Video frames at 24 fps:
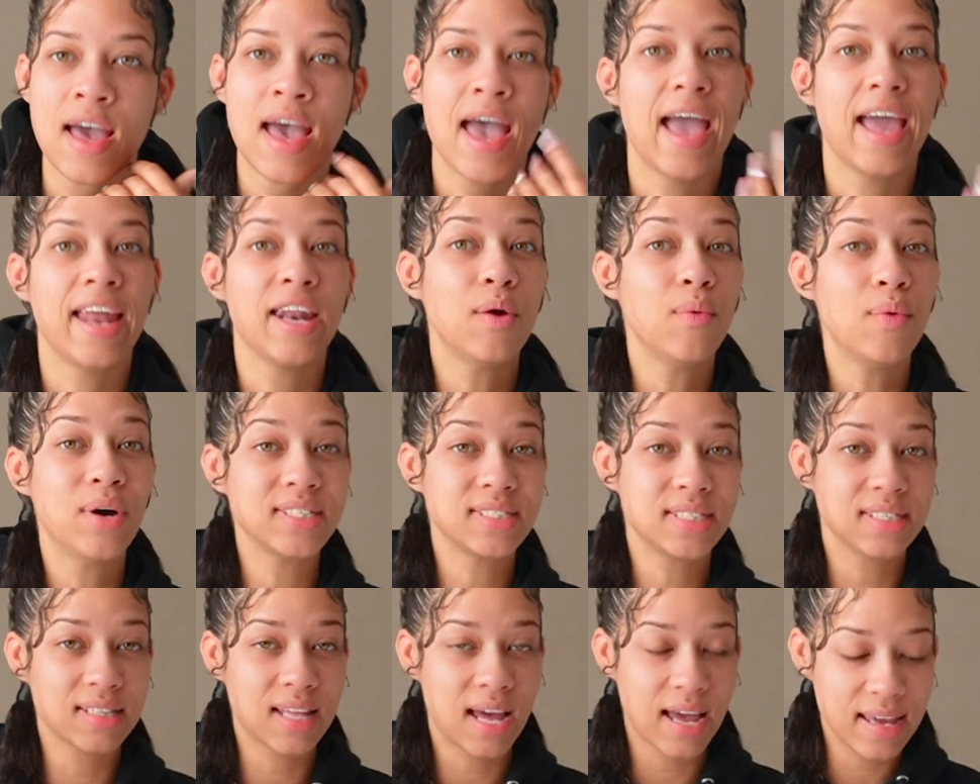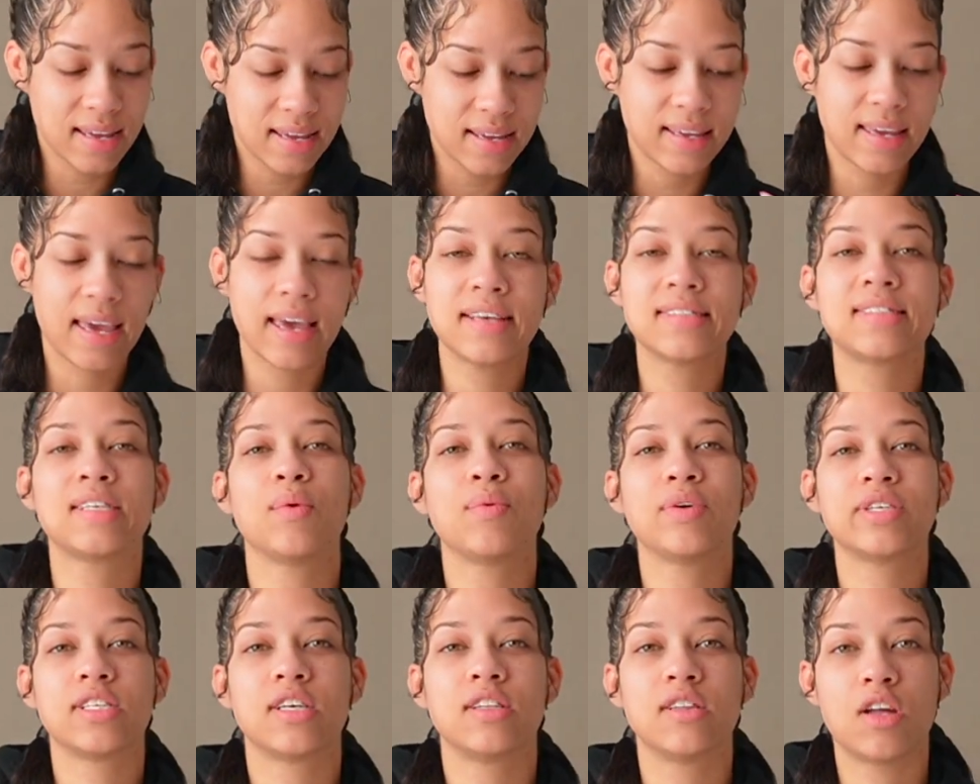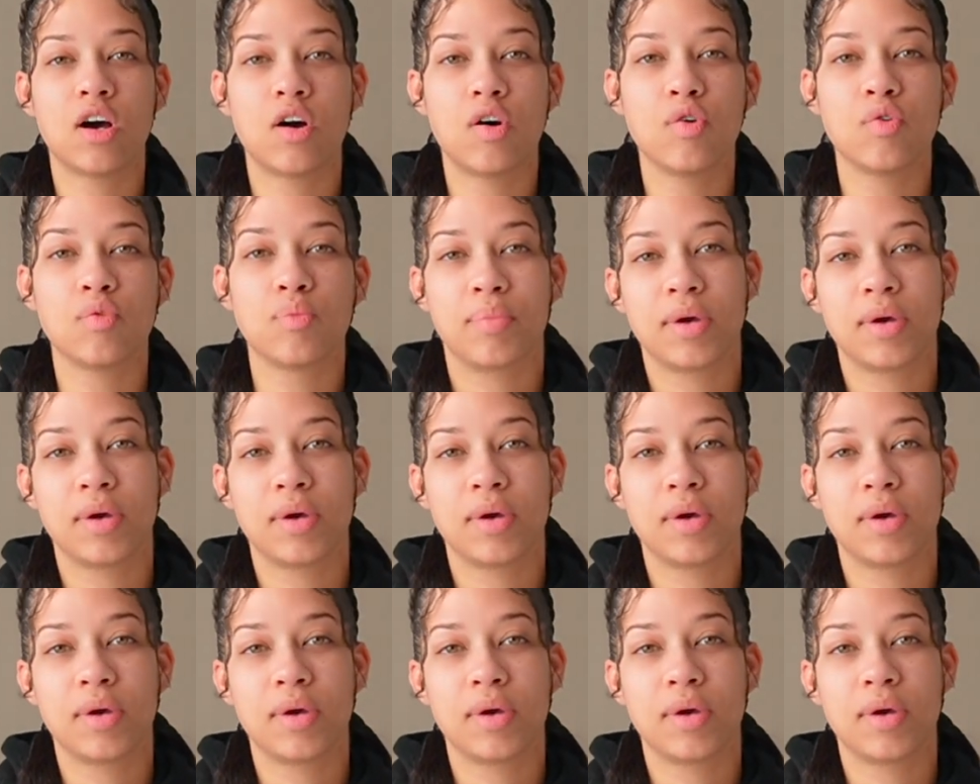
and it wasn't like yes I was alone,